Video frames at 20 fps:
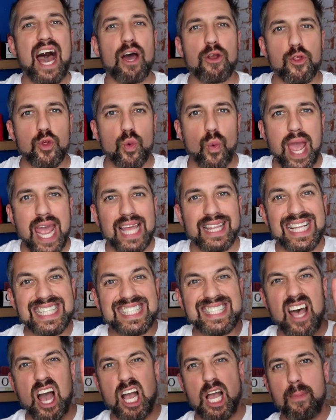out of the way,
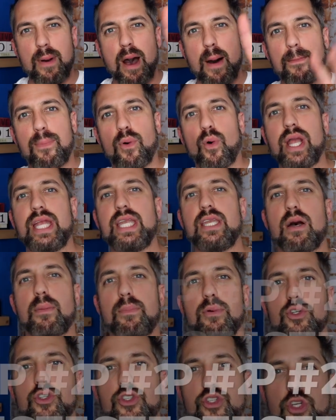let's talk about point
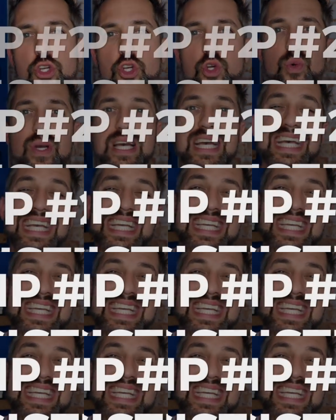number two,